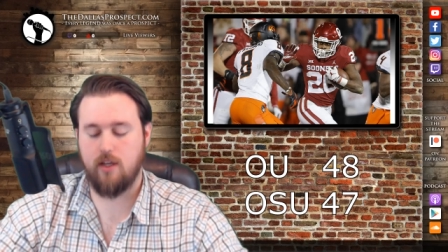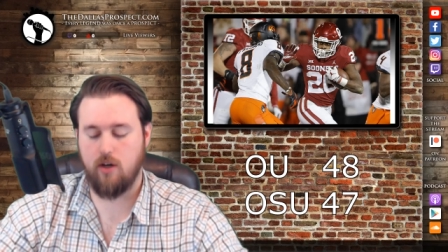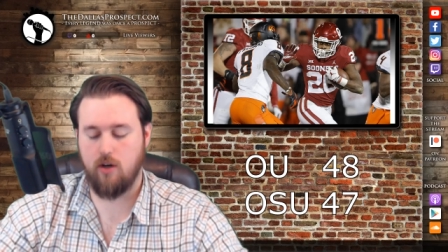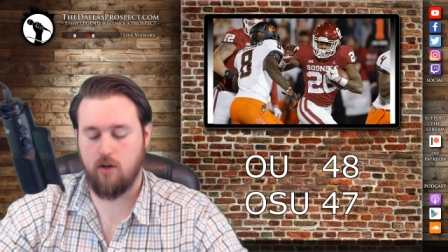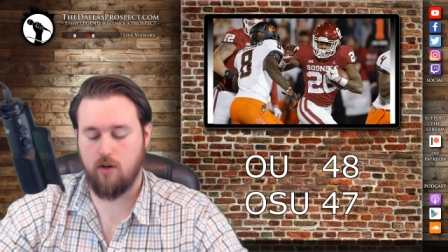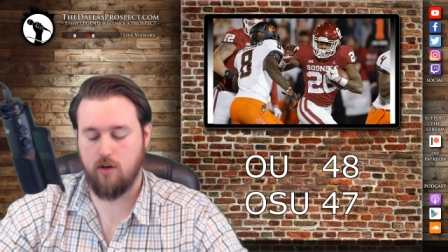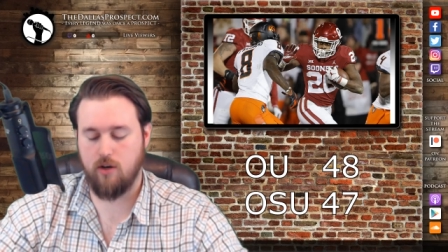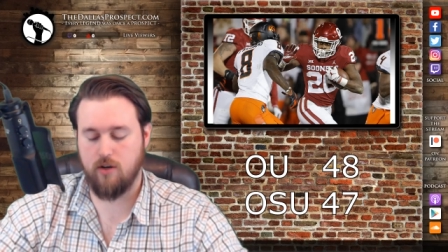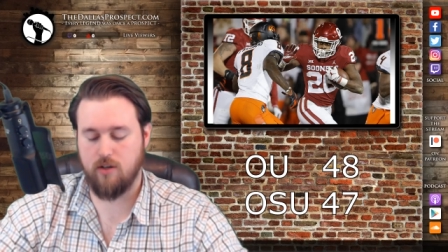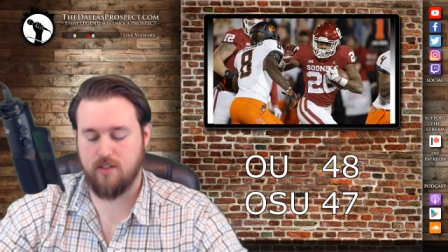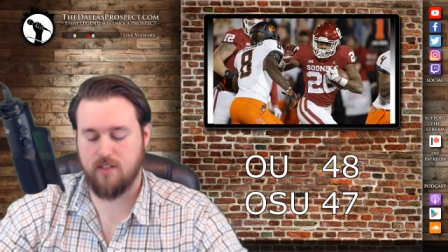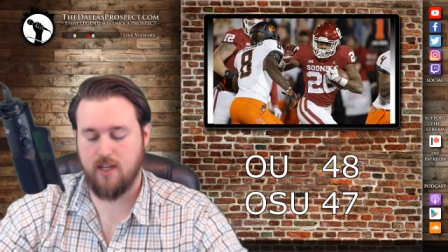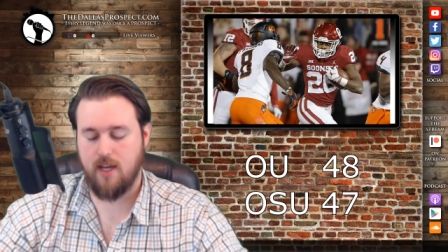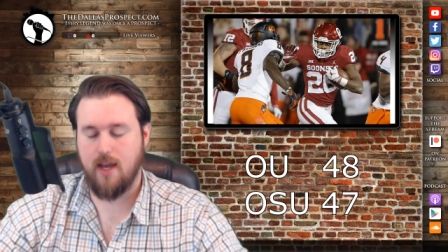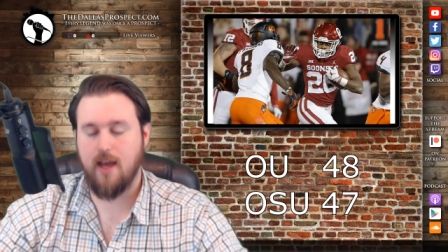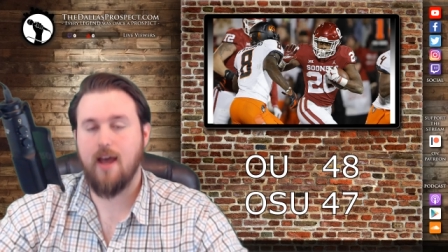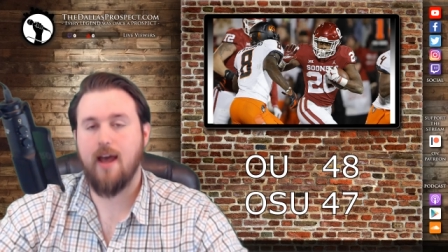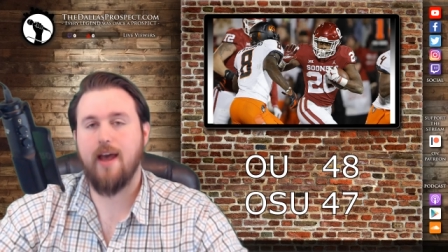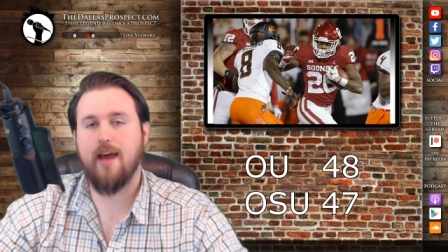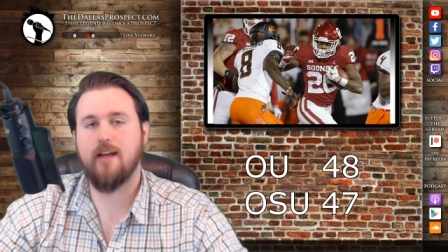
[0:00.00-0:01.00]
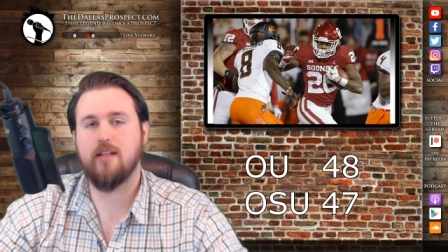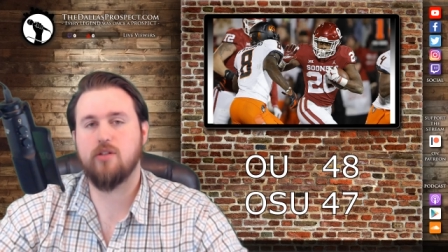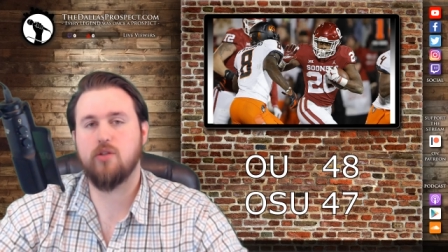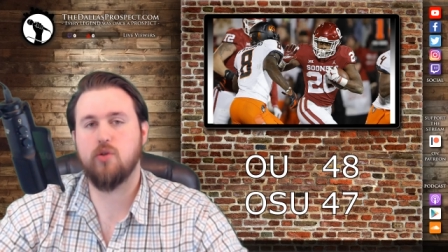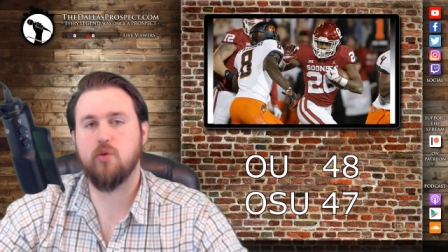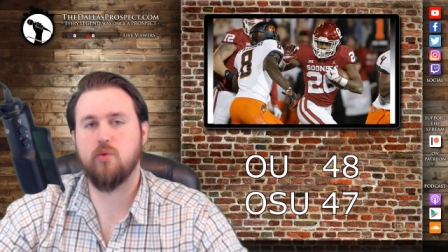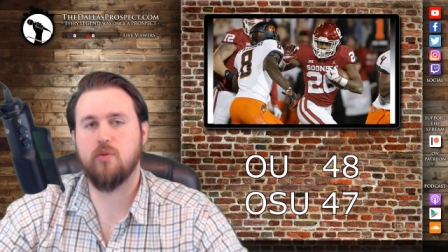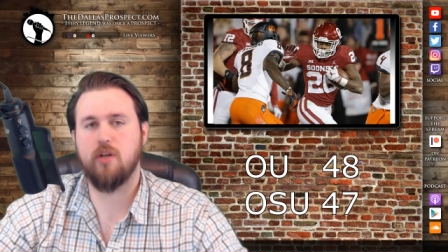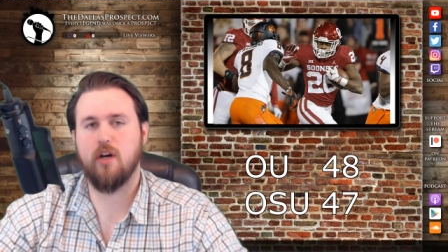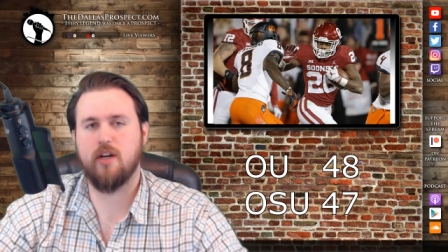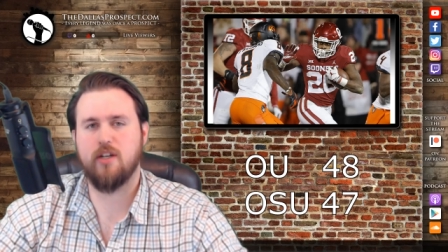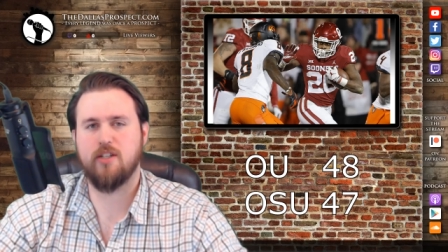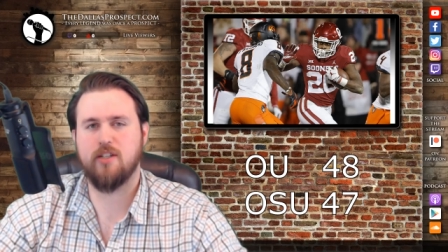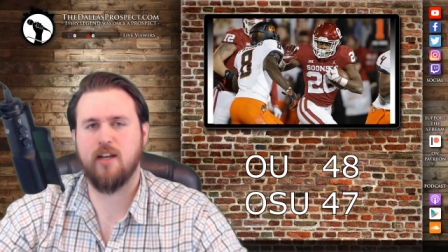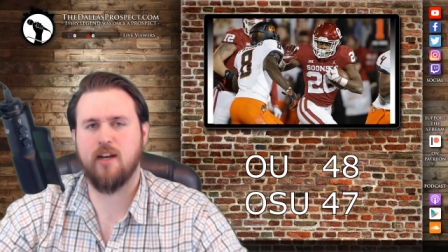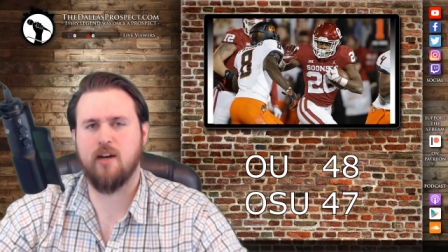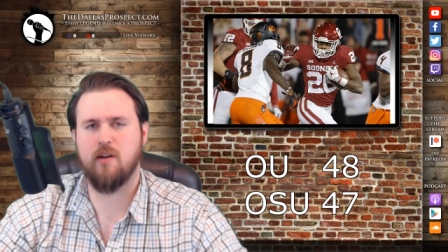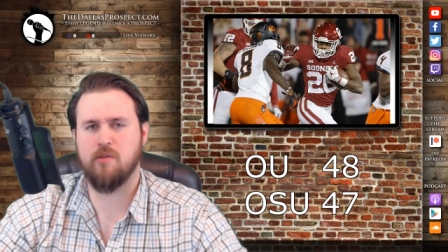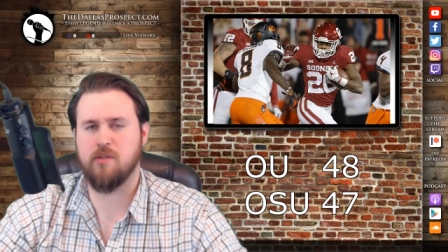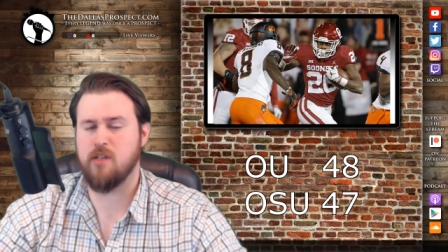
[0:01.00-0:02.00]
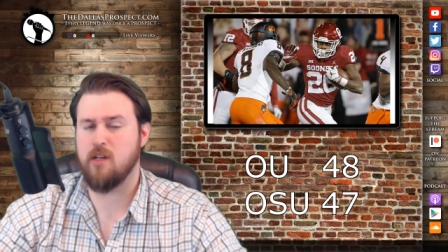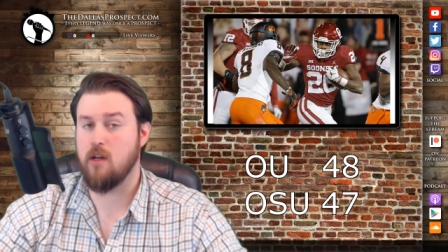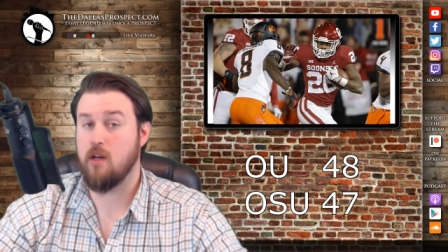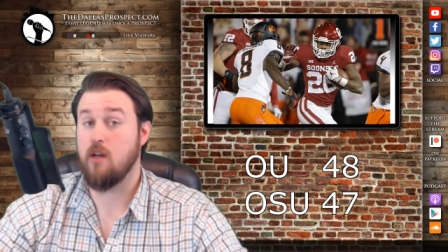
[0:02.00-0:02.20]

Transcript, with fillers: yards and 2 touchdowns.